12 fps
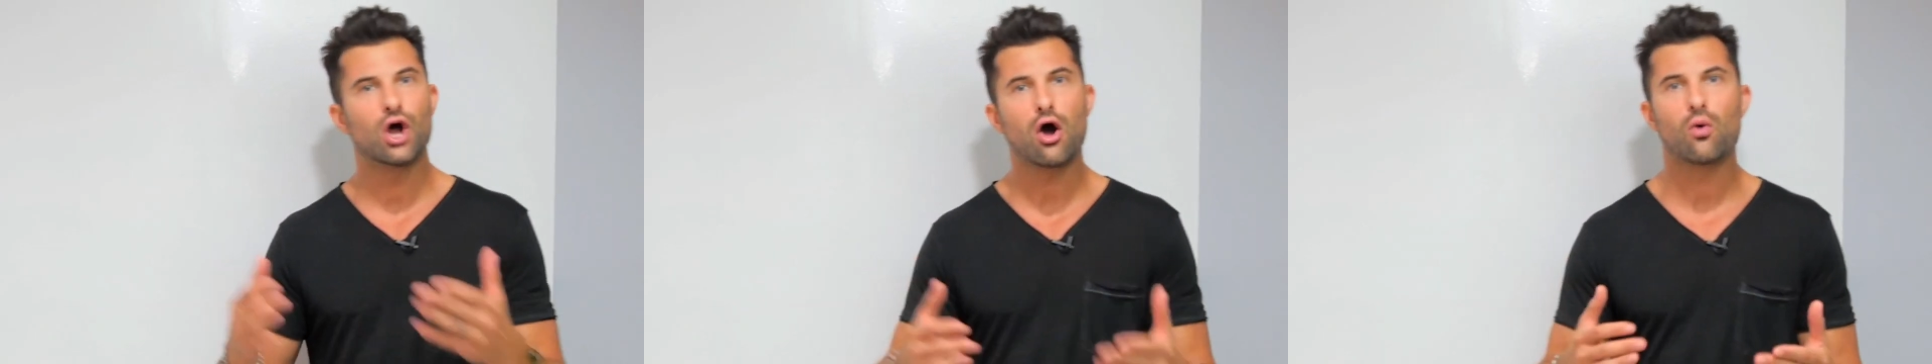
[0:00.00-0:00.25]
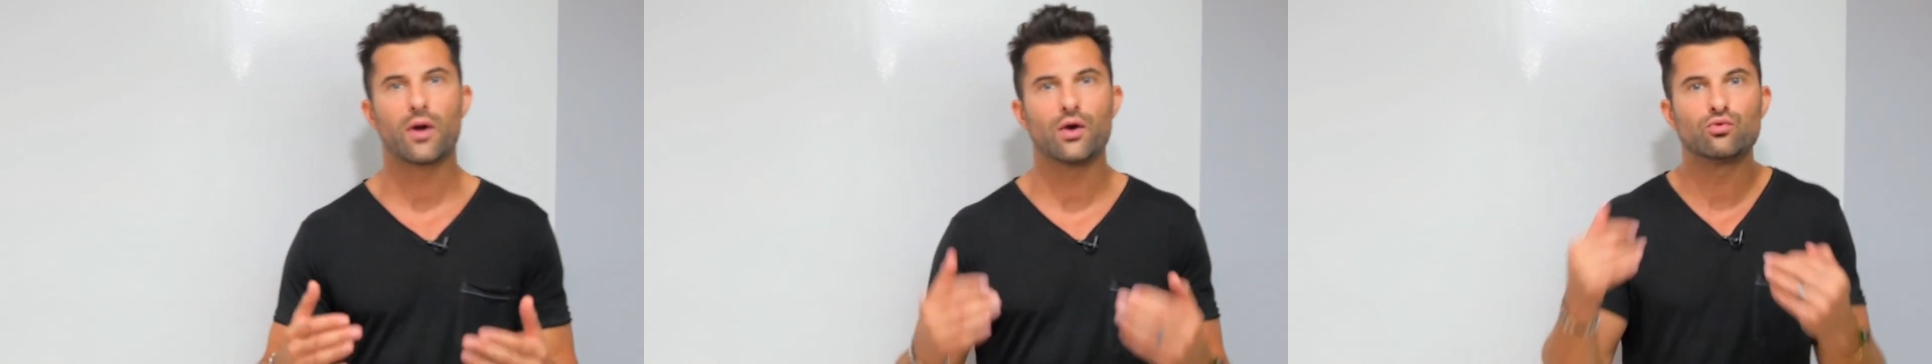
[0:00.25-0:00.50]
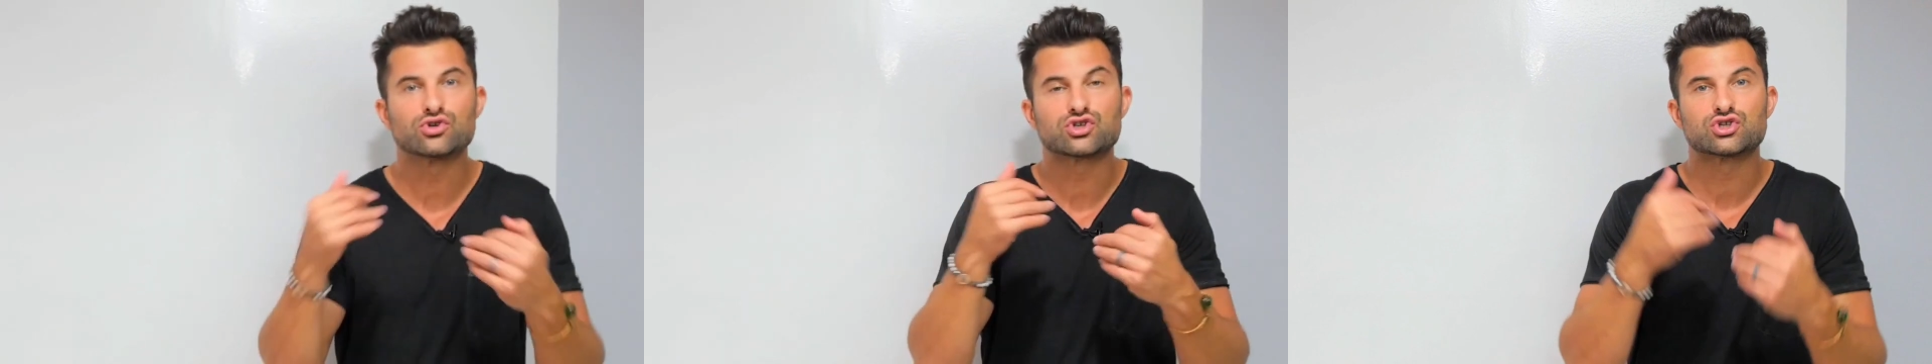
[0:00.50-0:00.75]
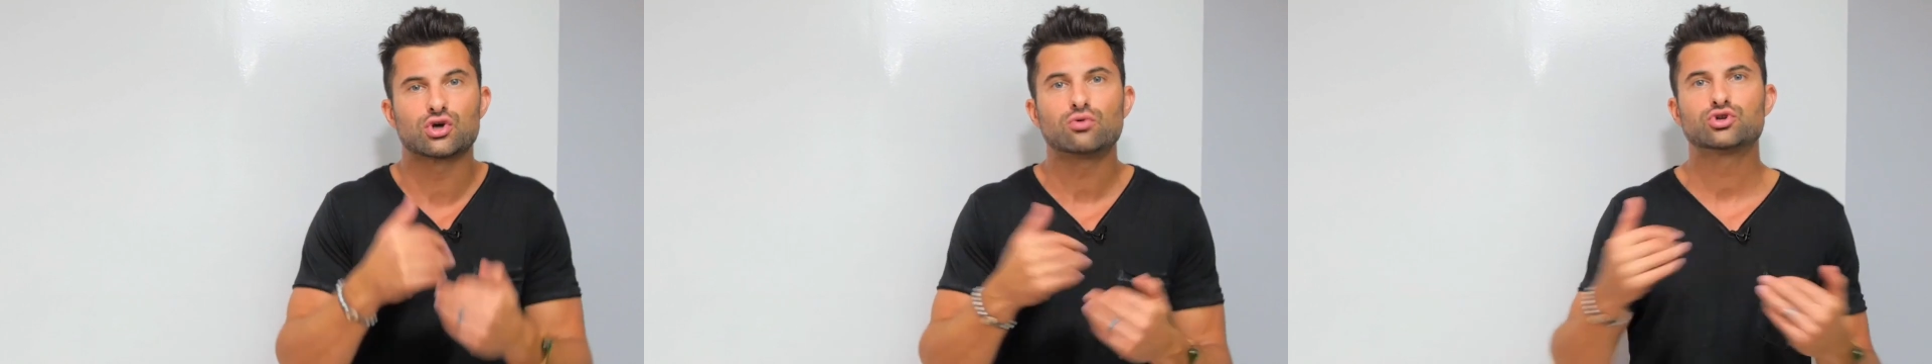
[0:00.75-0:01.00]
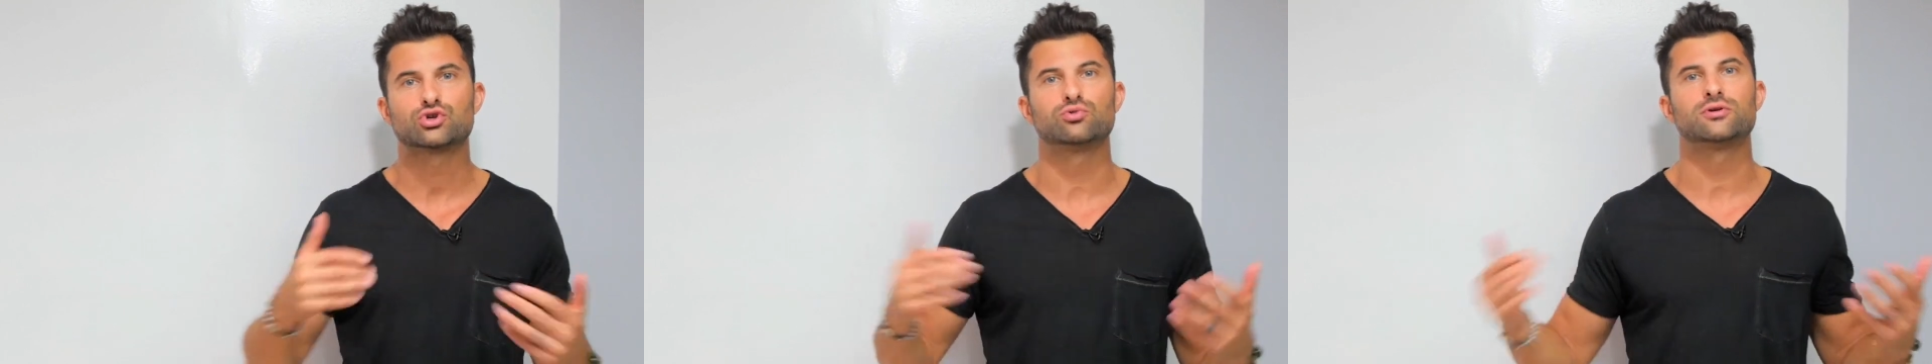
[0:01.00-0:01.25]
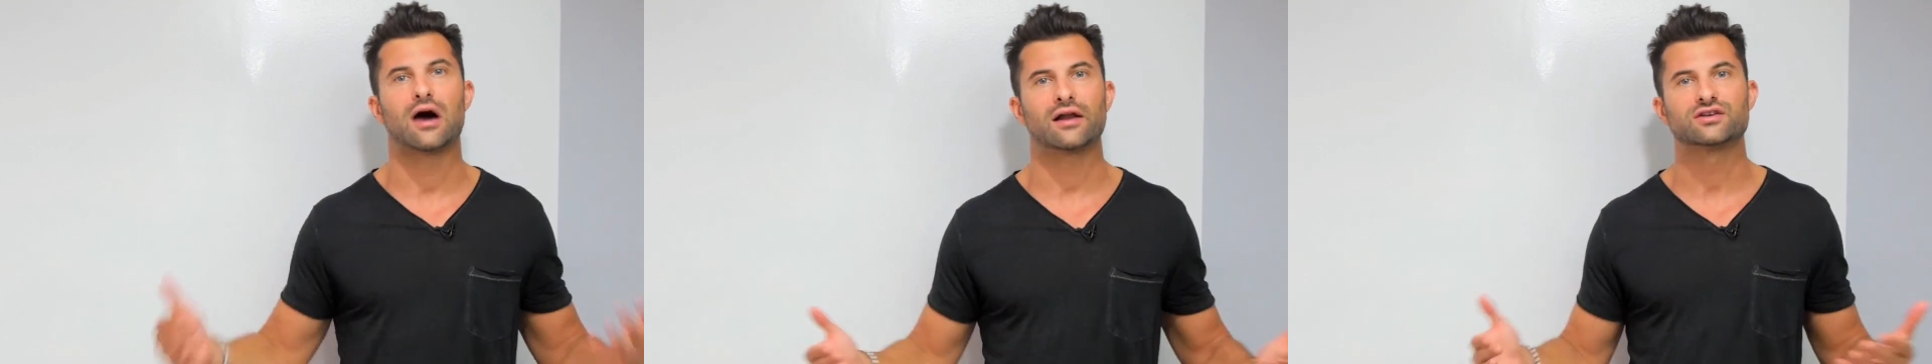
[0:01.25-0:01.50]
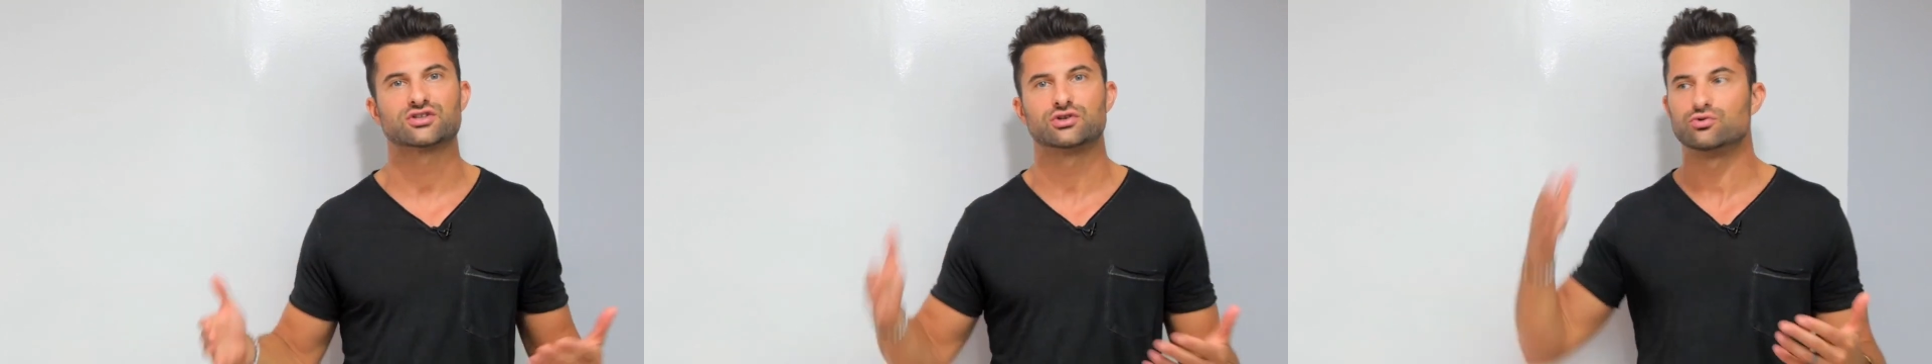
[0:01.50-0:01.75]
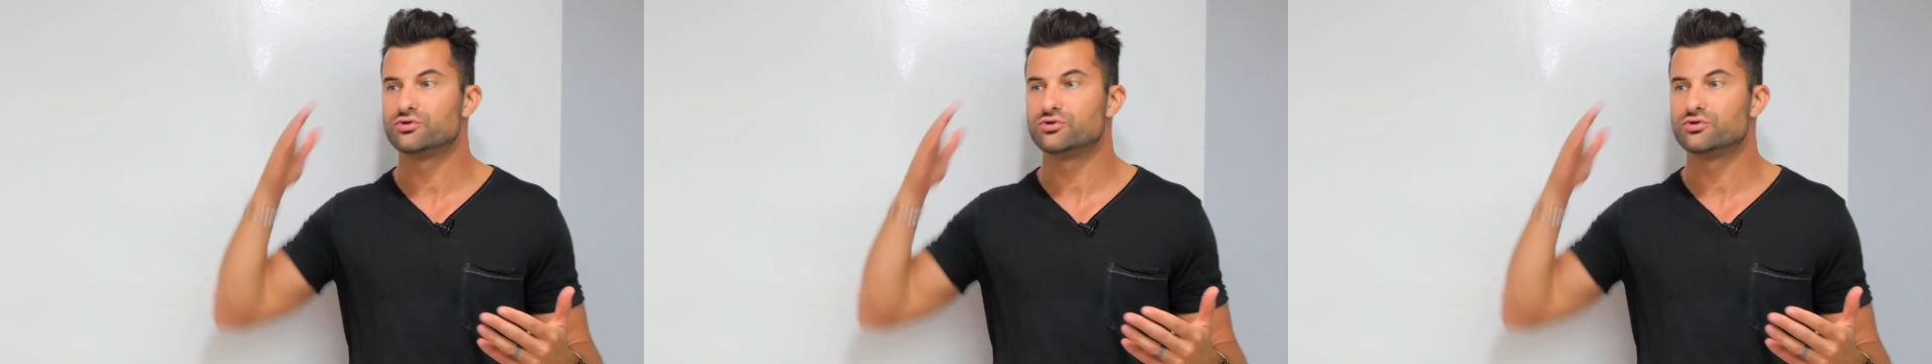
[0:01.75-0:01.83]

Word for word: No, it was so true and honest